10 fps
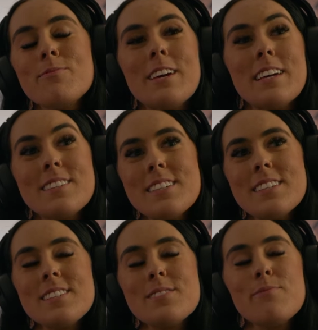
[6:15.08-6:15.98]

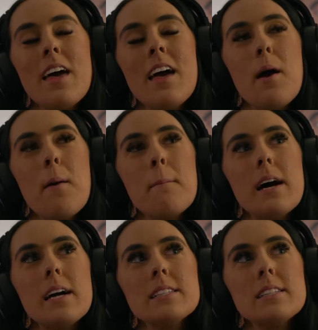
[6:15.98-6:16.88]
faces.
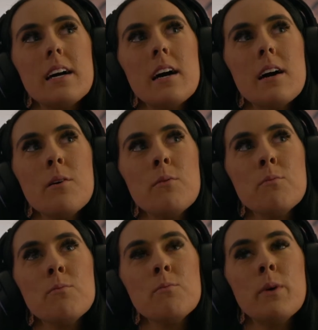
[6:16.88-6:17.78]
But
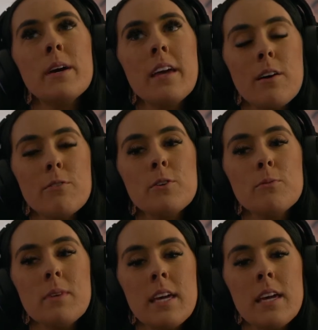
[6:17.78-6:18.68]
yeah, for
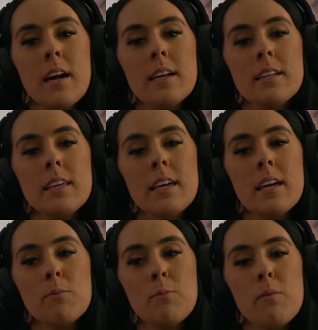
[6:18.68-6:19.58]
me, I
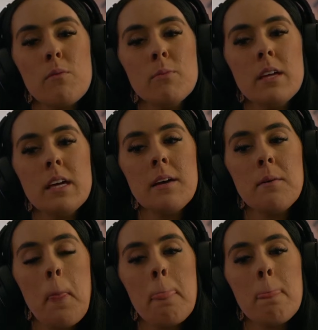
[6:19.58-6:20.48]
think
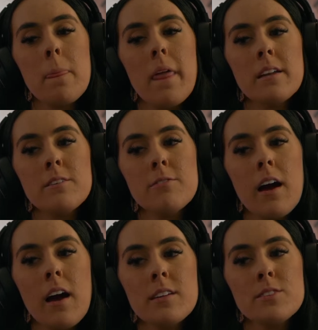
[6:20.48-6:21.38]
probably end of
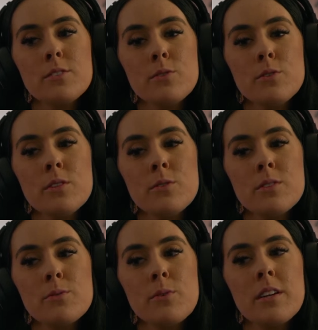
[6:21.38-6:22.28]
high school
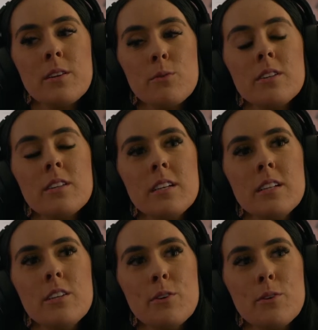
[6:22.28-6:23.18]
was when I really
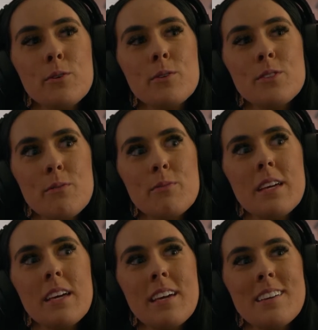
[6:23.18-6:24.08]
knew
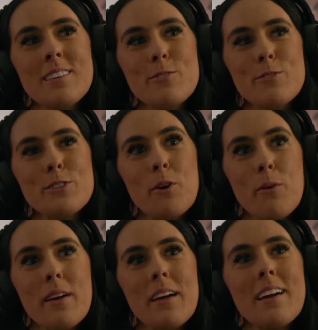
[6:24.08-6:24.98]
something was
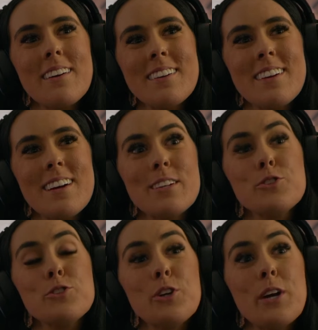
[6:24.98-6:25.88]
going
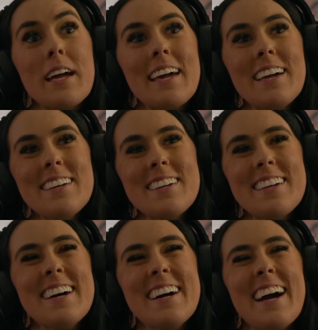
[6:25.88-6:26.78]
astray.
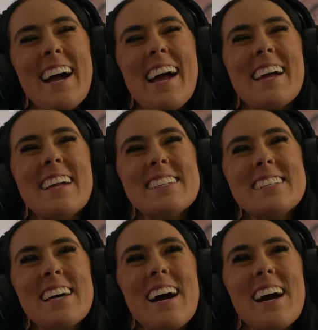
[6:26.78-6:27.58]
And